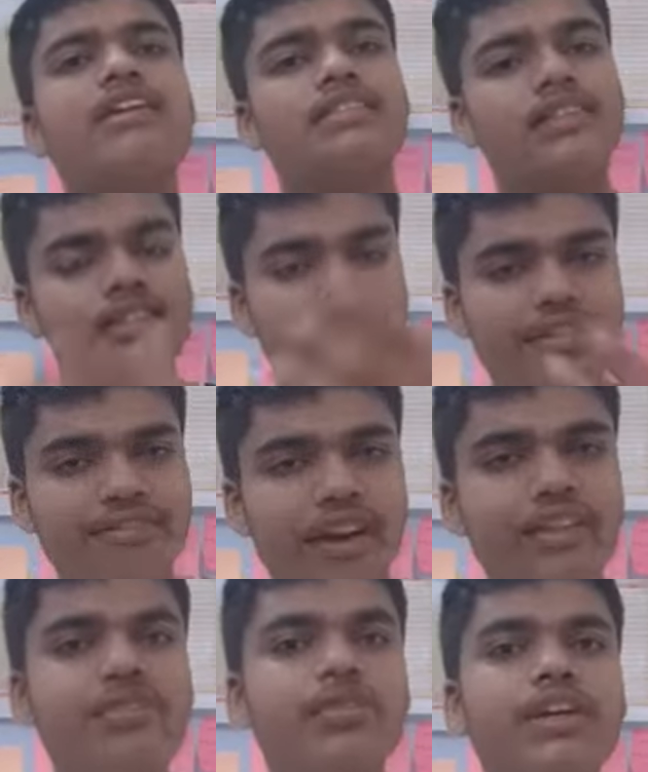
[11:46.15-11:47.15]

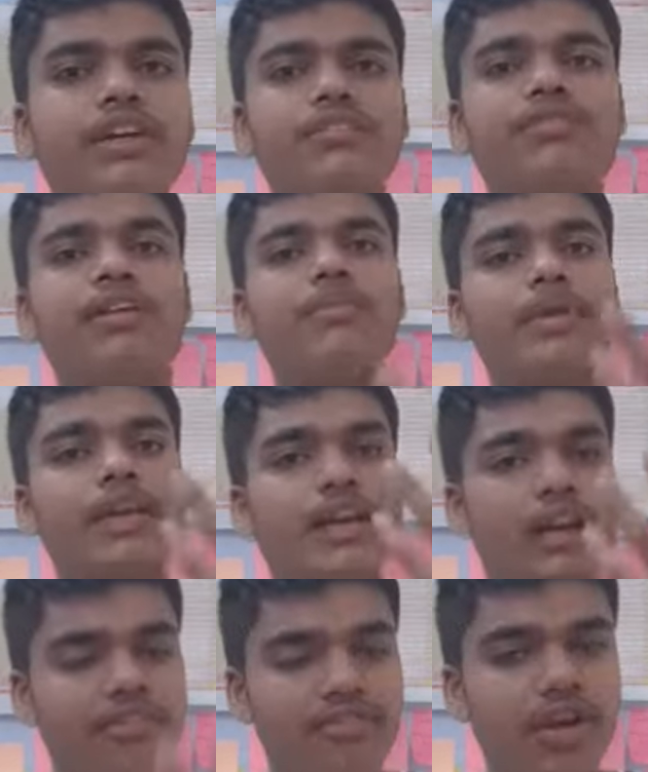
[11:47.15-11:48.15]
65 units will be
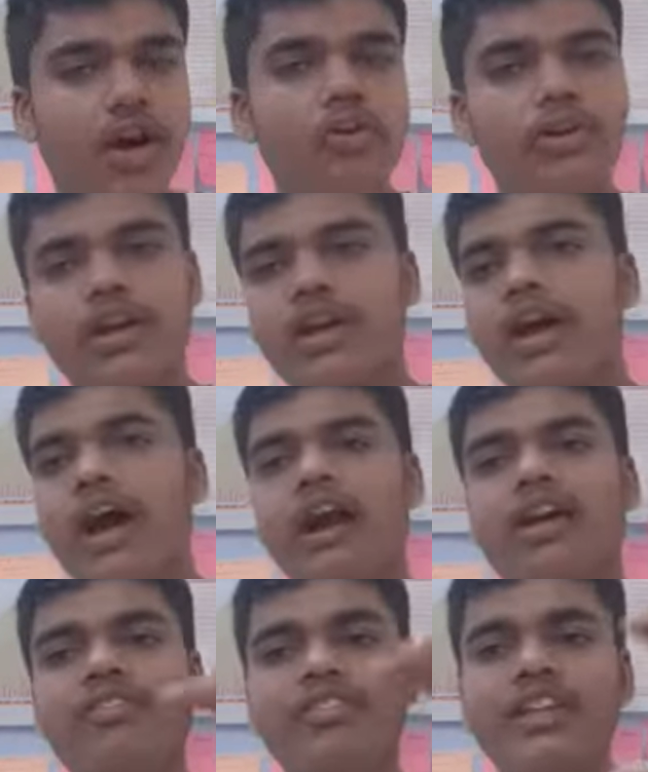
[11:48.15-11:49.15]
left out,
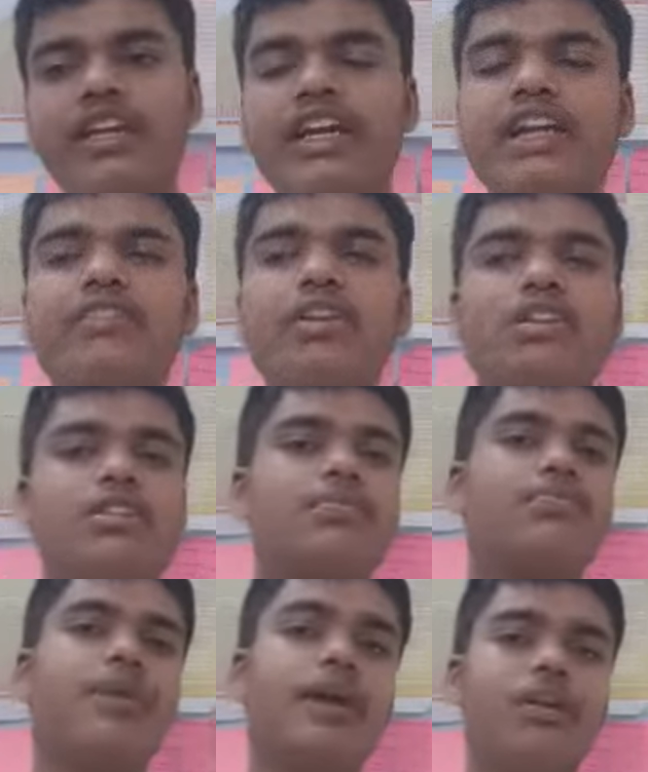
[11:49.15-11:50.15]
and after then it will
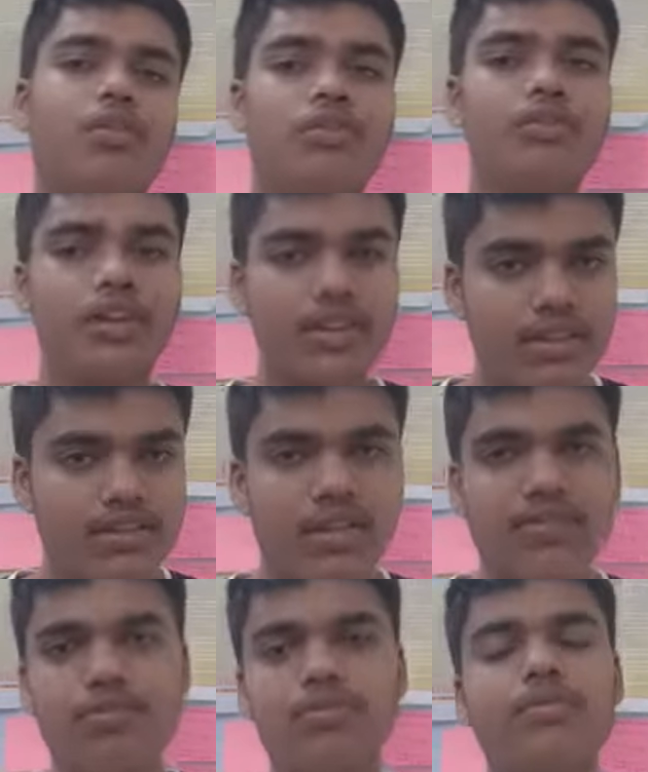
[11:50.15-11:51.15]
spread over the
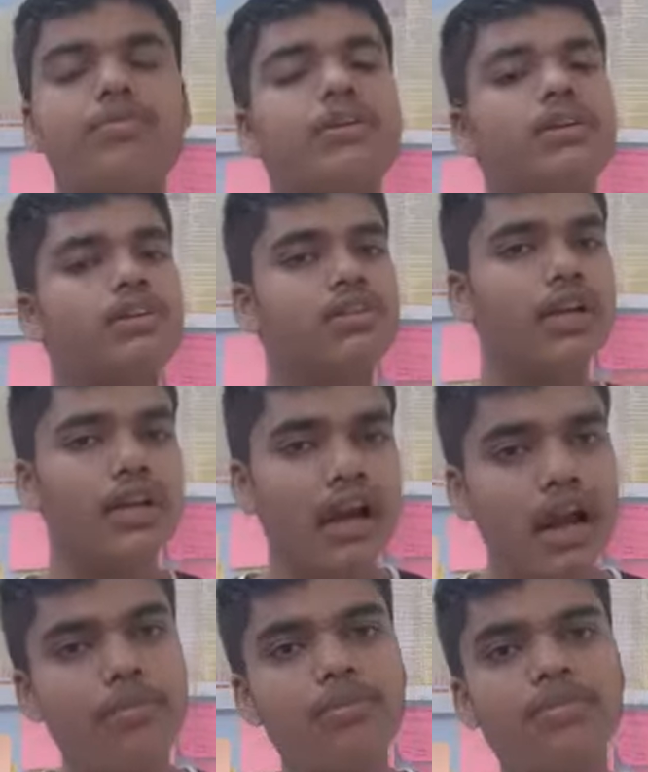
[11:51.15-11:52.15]
surface of the Earth and
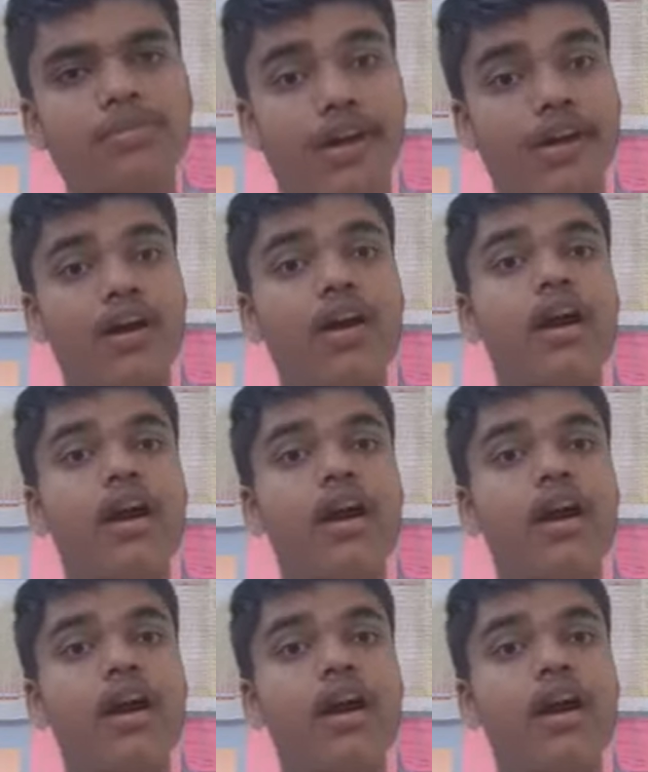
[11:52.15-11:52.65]
atmosphere.